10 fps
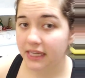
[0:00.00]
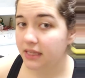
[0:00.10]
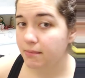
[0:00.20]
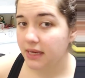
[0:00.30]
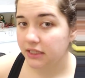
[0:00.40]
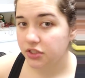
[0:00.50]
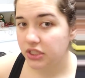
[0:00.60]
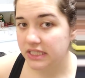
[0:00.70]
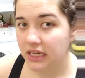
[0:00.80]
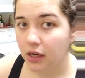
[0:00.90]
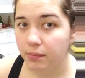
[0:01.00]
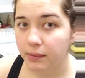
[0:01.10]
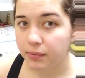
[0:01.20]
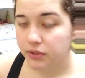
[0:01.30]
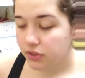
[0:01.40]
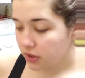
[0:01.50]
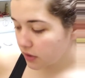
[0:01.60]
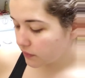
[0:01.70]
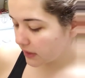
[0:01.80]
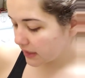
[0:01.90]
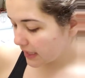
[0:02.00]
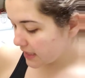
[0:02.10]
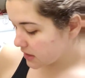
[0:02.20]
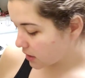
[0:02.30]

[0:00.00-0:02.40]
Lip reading: in the mix just to help it preserve and last